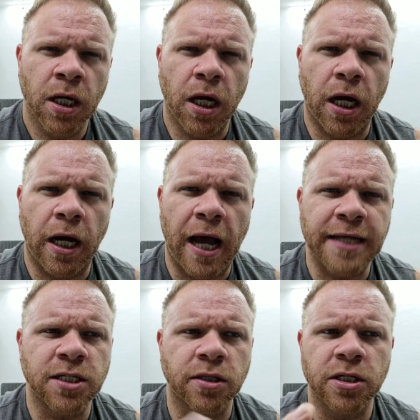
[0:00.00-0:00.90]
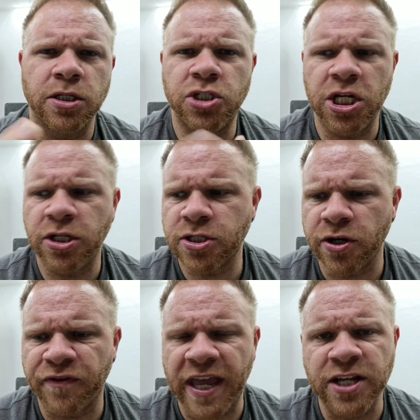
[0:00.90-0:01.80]
Uh, I took the genius
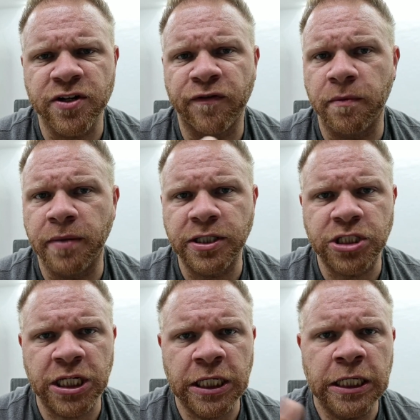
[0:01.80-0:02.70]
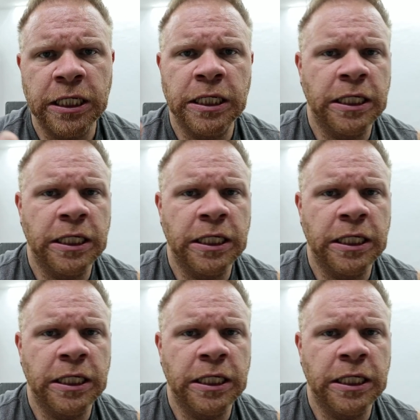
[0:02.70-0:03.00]
certification from Billy Gene,